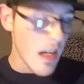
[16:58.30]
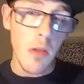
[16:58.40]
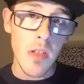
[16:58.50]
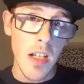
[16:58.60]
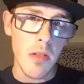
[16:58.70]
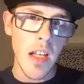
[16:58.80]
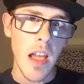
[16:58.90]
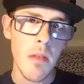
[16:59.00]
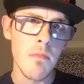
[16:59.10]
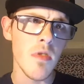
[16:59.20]
Telltale
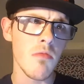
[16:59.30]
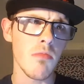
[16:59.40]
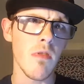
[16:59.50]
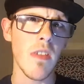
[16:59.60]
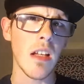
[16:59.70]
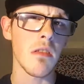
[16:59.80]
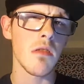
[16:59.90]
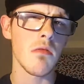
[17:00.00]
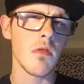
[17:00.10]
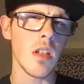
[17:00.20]
Games, we
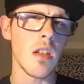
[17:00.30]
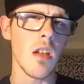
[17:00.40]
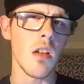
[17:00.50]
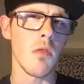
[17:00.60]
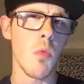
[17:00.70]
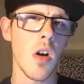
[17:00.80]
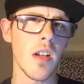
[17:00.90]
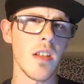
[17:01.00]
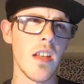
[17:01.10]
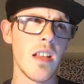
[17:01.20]
think did the
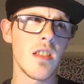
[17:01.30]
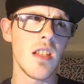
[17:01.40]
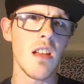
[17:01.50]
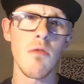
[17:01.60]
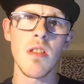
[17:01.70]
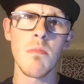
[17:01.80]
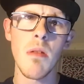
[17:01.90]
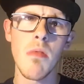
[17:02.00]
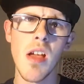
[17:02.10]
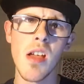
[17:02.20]
Walking Dead
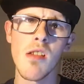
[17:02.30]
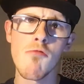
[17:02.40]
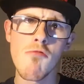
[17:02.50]
series maybe.